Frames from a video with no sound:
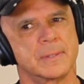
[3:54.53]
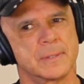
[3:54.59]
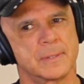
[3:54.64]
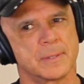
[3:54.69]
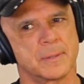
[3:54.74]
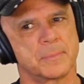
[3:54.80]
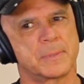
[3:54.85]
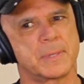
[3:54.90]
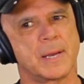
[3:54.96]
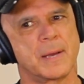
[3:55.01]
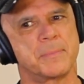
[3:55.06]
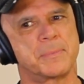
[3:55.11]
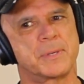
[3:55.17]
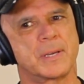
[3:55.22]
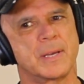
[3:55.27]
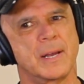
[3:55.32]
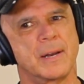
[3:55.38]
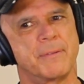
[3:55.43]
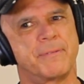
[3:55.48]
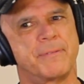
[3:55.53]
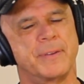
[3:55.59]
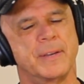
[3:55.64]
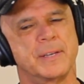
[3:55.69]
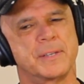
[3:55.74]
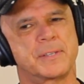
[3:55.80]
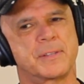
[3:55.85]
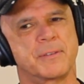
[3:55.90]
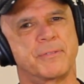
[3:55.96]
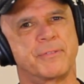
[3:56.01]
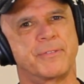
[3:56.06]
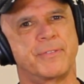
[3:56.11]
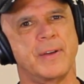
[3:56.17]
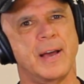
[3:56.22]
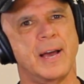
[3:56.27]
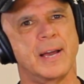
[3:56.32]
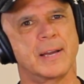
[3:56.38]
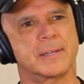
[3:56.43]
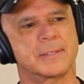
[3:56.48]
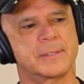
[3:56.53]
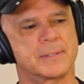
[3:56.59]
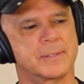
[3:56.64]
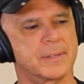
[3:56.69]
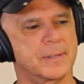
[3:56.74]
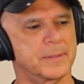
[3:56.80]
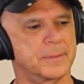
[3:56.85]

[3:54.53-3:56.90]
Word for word: Sometimes you gotta face the fact.